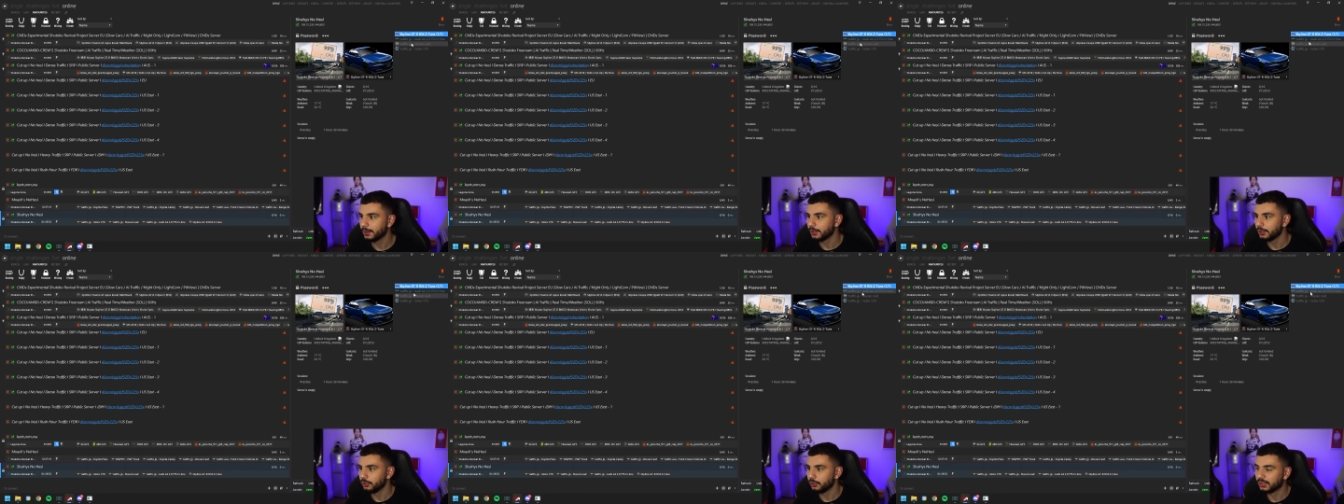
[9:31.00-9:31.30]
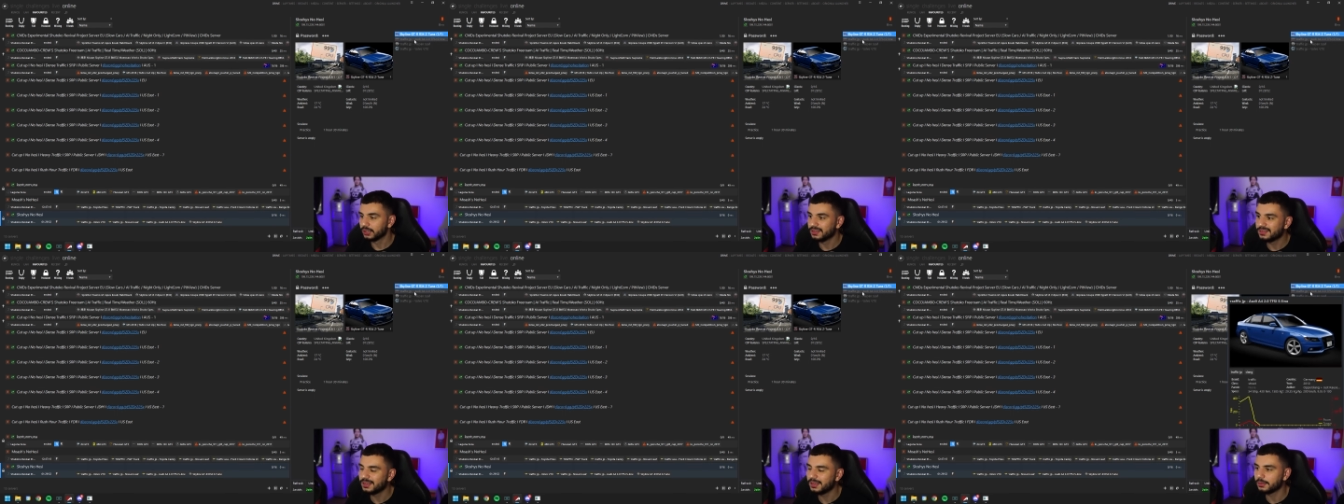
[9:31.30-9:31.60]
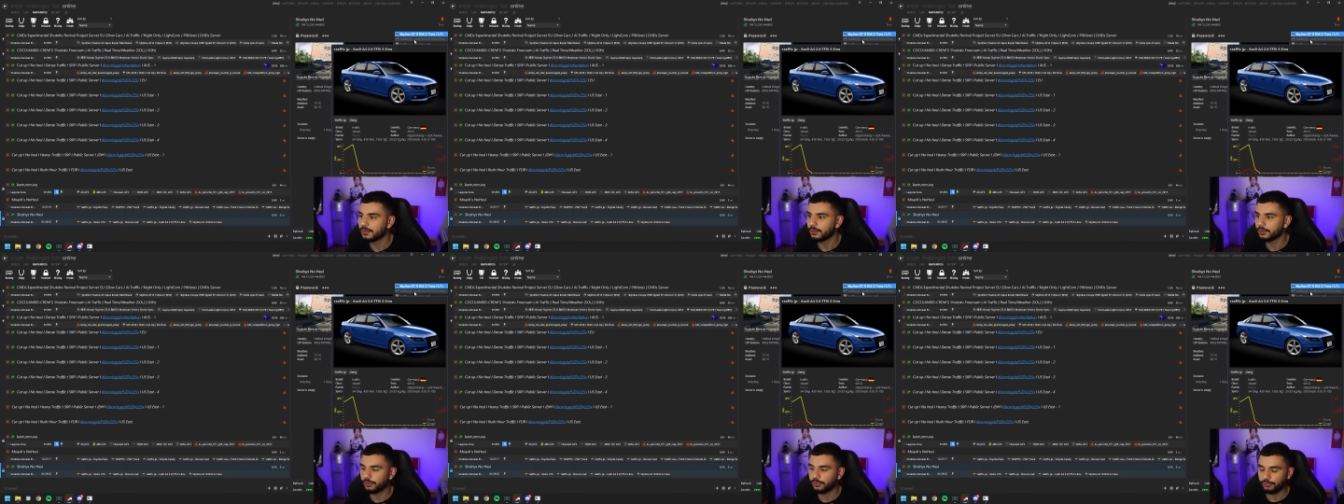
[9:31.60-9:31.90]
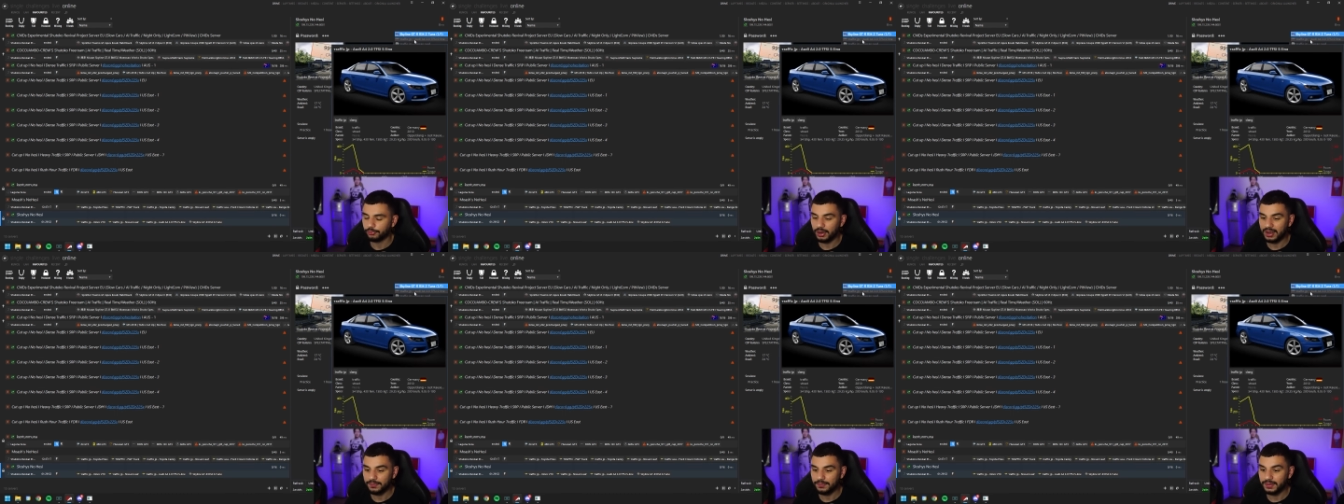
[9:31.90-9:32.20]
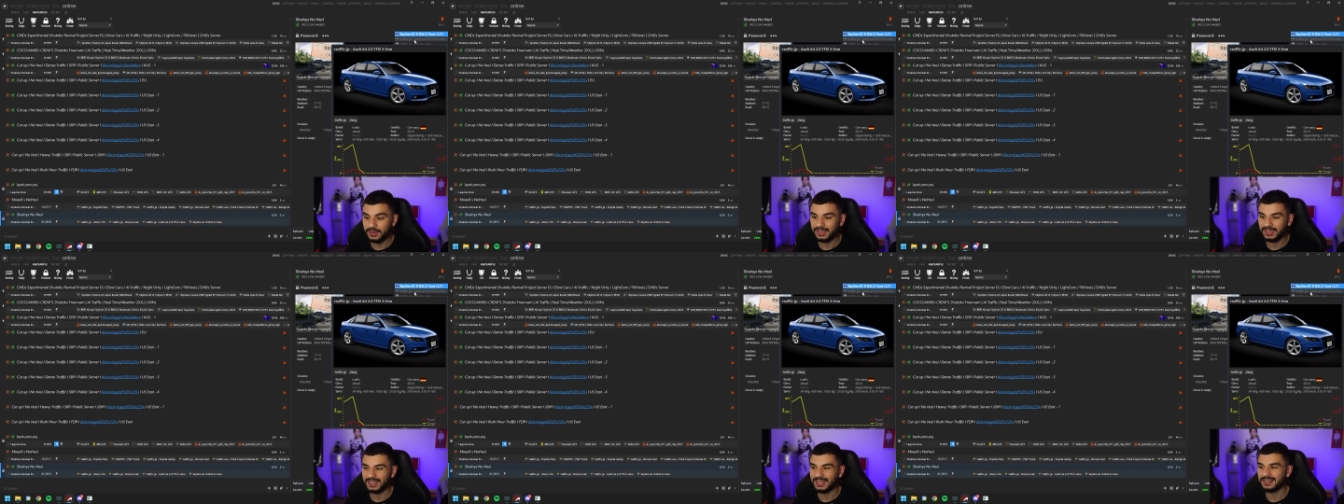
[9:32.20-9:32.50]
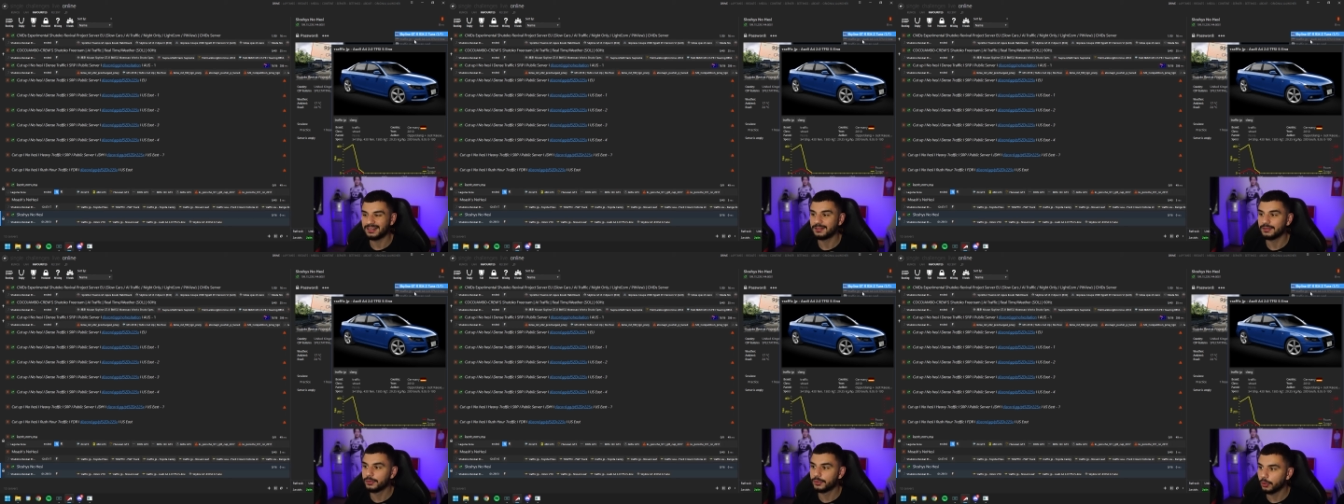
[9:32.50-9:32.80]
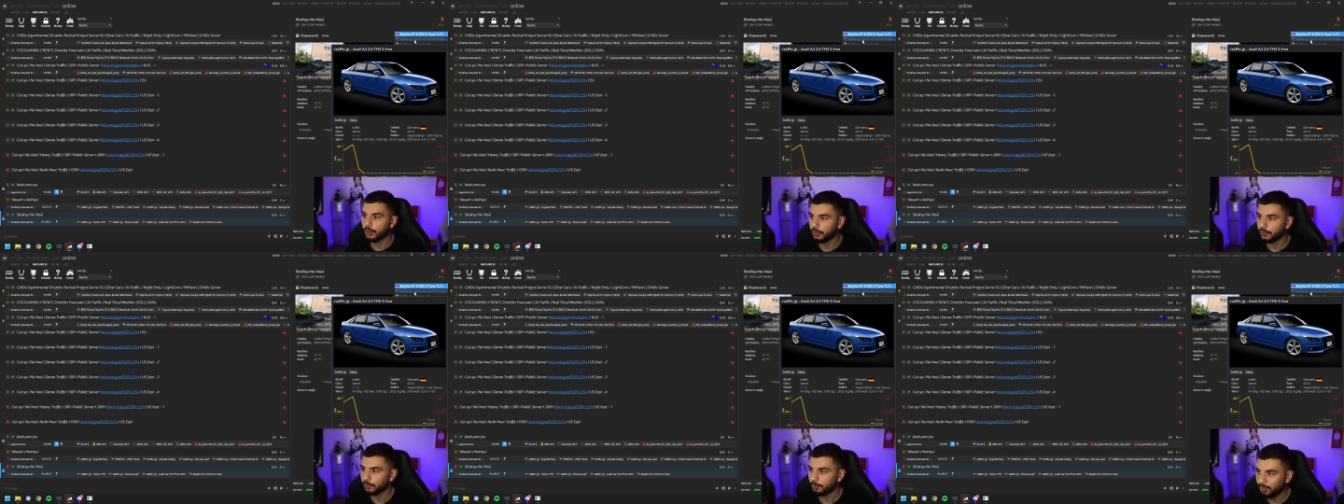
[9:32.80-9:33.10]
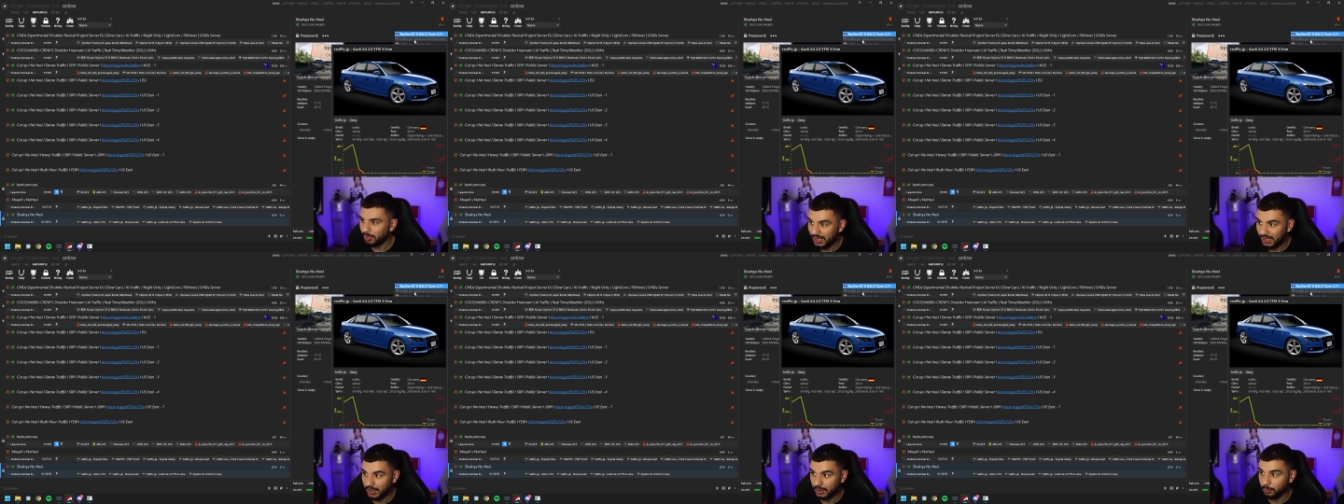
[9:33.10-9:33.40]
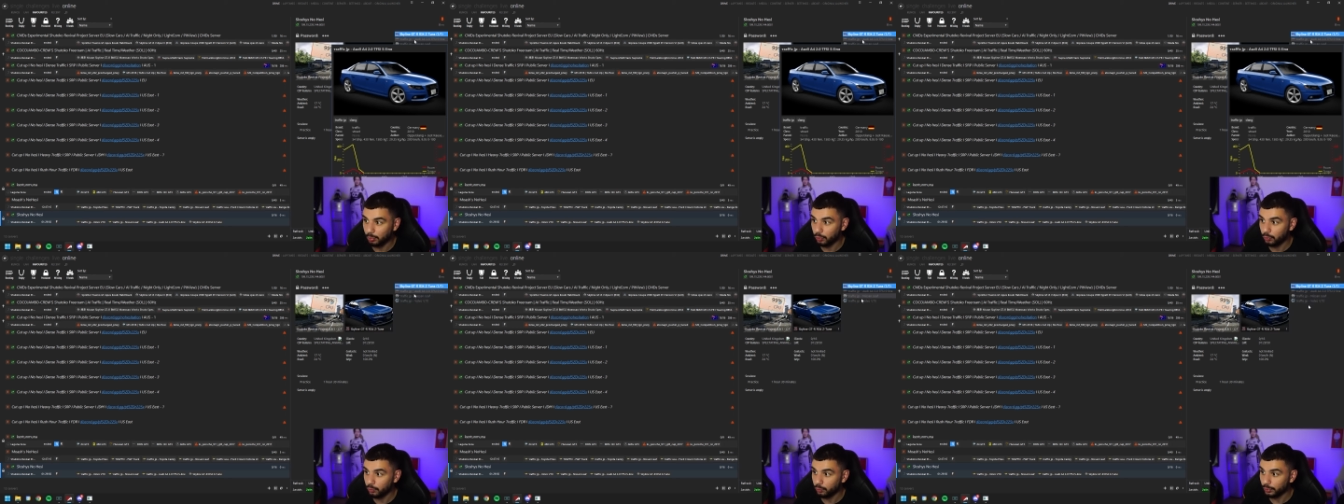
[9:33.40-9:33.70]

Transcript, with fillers: you can see that the traffic is not pickable.